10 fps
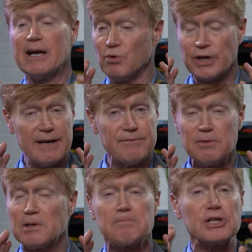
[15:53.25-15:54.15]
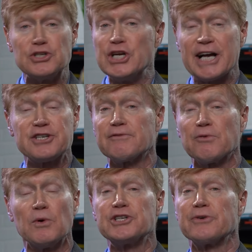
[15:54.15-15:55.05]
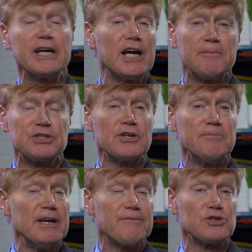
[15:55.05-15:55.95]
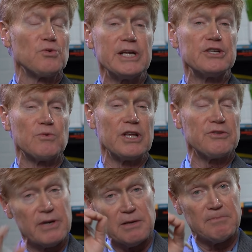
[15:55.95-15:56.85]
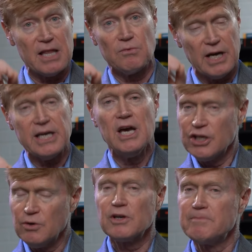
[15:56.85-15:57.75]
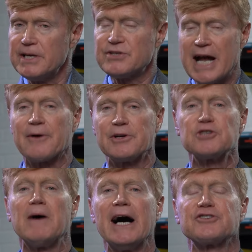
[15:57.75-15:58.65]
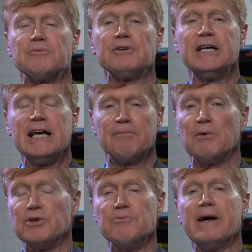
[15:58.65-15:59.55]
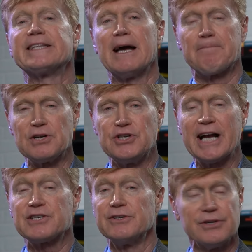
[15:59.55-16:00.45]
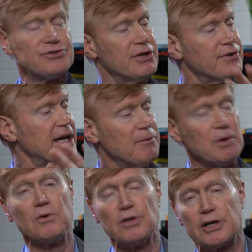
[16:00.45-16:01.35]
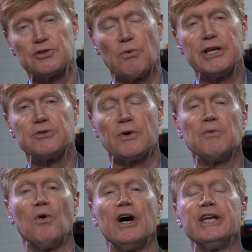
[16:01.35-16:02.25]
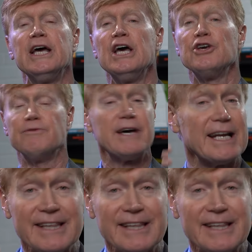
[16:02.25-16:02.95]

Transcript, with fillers: and we'll give them the projection for what your income is going to be for 2023. And by the way, you want to be as accurate as possible. But when you make that projection, they'll say, okay, we won't look at 2021. You've had a